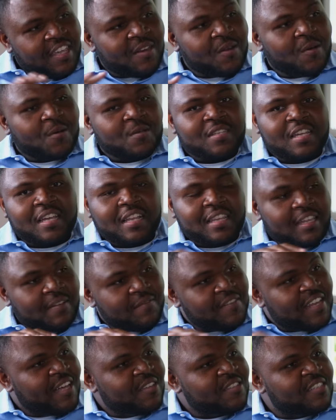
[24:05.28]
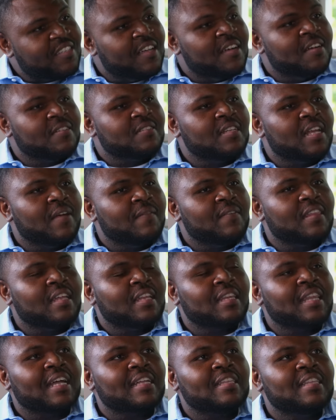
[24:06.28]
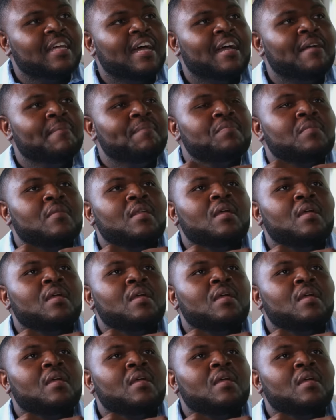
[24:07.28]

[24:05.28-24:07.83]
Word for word: you know saying live downstairs and everything yeah. like that